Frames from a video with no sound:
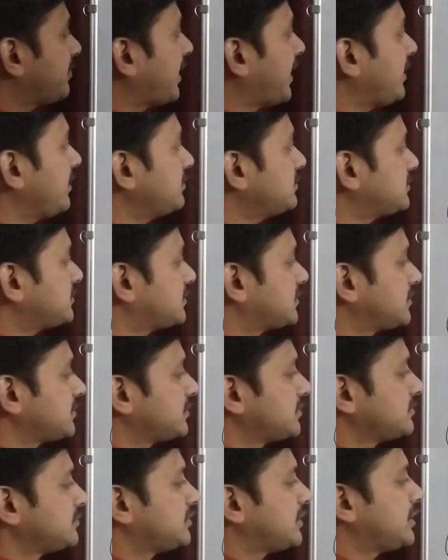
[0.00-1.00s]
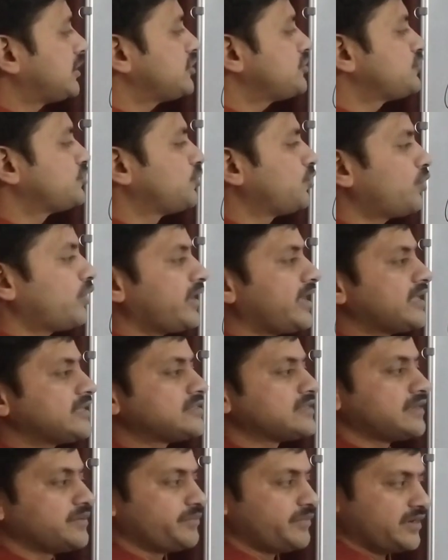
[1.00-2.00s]
Mains, there is no
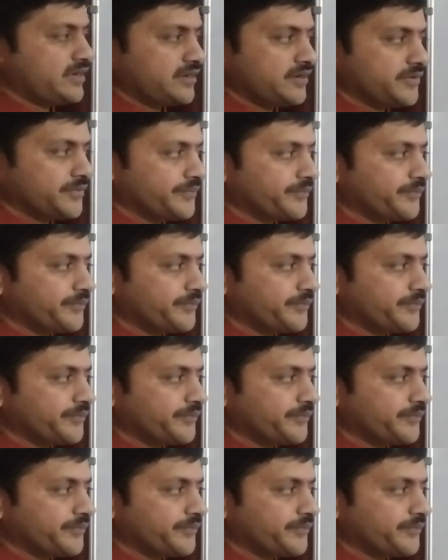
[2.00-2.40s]
age limit.